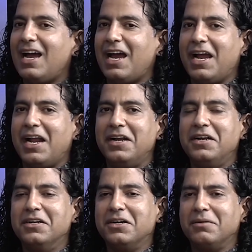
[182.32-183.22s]

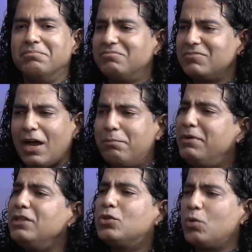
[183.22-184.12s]
And I've
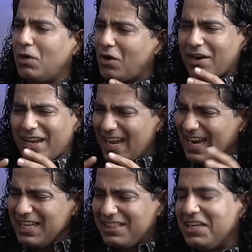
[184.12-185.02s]
been through a lot,
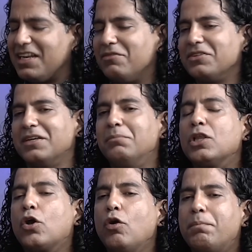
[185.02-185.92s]
anything and everything.
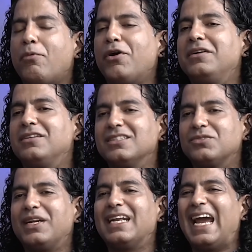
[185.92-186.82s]
But the good point
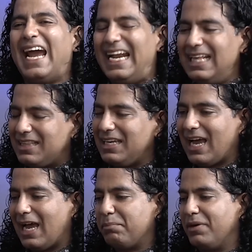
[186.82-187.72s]
is, when anything
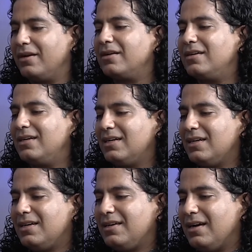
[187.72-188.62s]
happened,
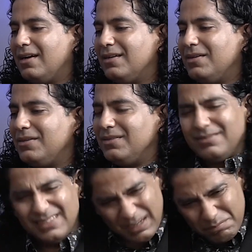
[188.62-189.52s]

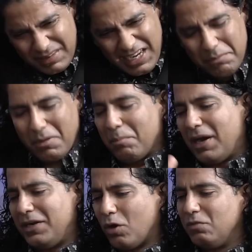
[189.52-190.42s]
something in my
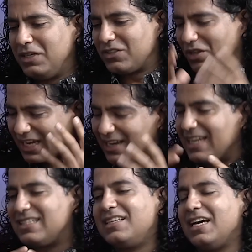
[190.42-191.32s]
mind always, or the
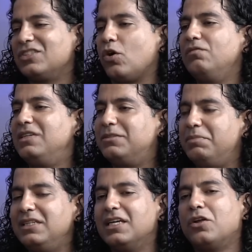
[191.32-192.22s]
grace that has always
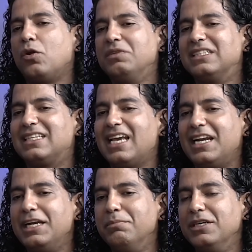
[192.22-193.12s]
been that always
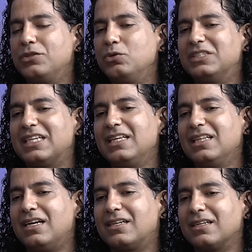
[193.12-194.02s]
carried me through, saying
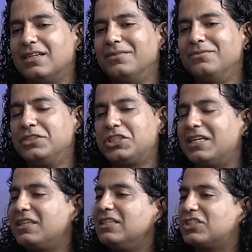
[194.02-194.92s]
that, Vijay,
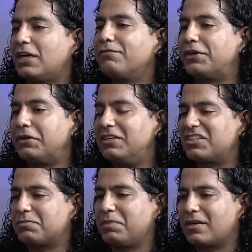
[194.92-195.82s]
I think it's time for you to
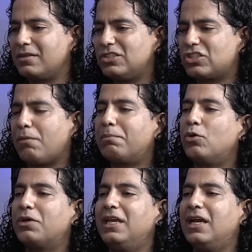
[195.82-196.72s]
introspect. Stop
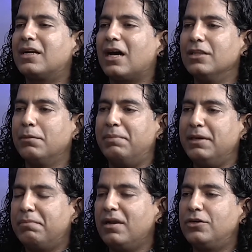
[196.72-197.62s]
looking at other
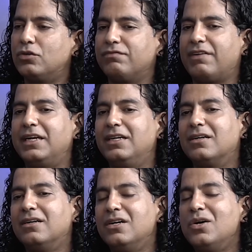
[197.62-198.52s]
people to find
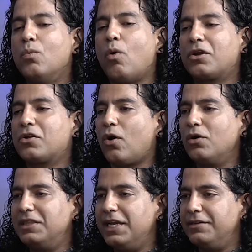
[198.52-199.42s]
what
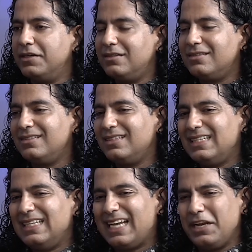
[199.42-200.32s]
wrong they did.
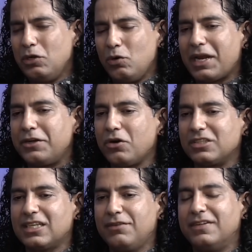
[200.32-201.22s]
Can you look at
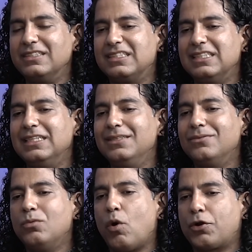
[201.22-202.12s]
yourself and
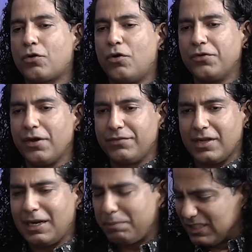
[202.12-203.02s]
see what wrong you have
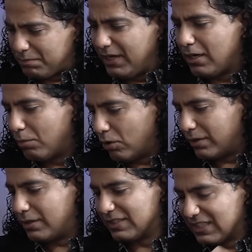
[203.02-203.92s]
done? Let me speak
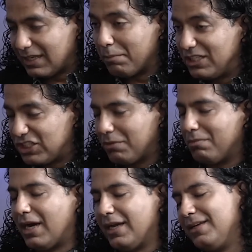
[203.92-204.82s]
about, since I
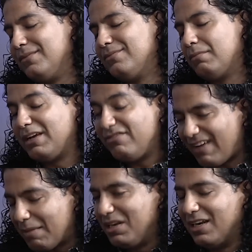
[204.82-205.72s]
mentioned my
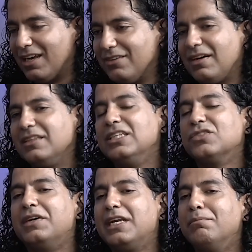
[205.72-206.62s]
family life, I think
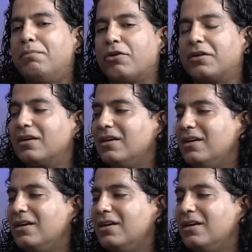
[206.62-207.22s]
it's very important.